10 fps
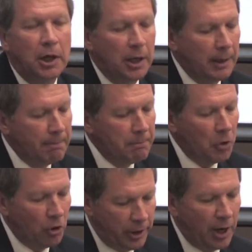
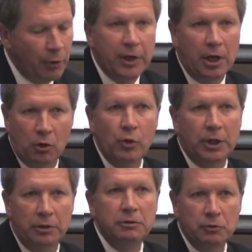Oh yeah, we got to
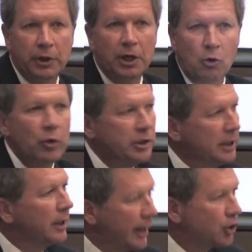win
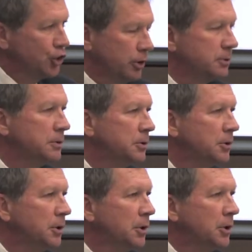the election,
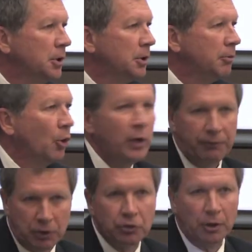but we
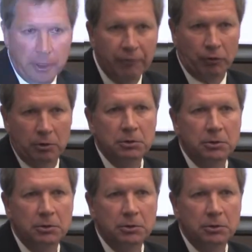have to deliver.